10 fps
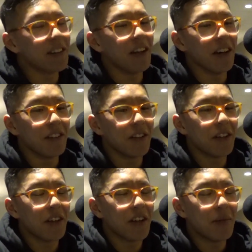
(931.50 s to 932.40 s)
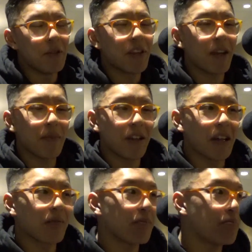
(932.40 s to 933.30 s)
I mean, you can't be
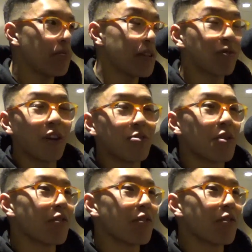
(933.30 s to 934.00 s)
like best friends with